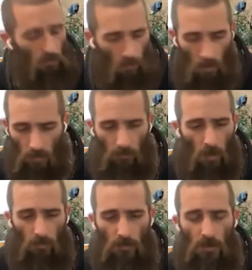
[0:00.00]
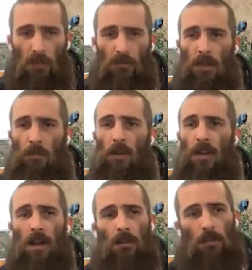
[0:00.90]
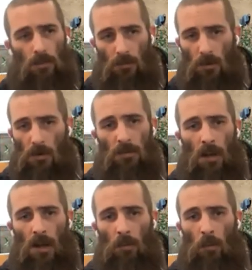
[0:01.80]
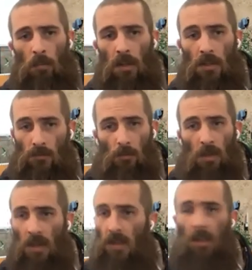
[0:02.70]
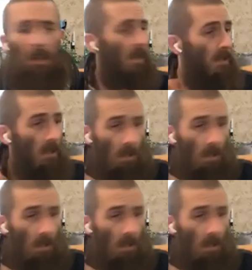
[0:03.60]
Love, love the stuff that he put out. There's a very viable place for paid leads,